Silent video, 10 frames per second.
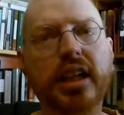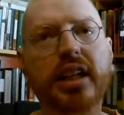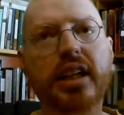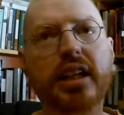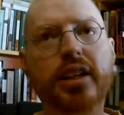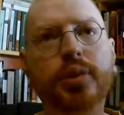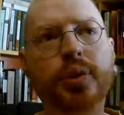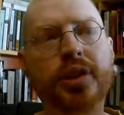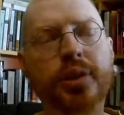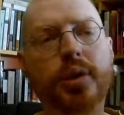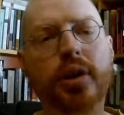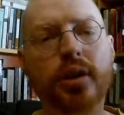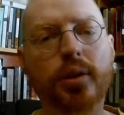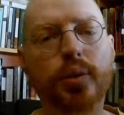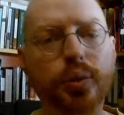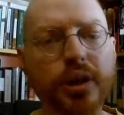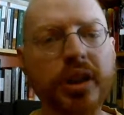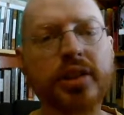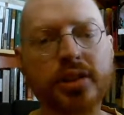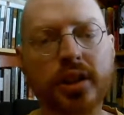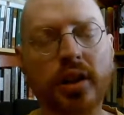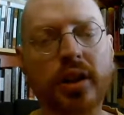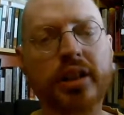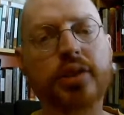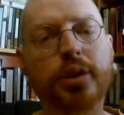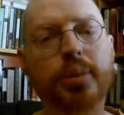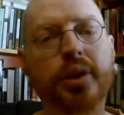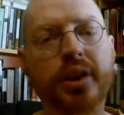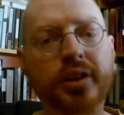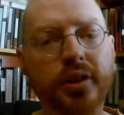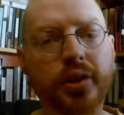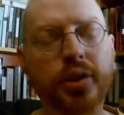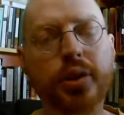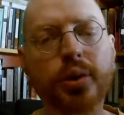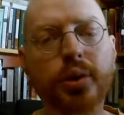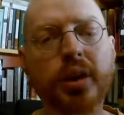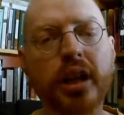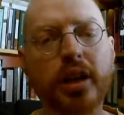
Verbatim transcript: is when you are reinstalling, so you're putting the new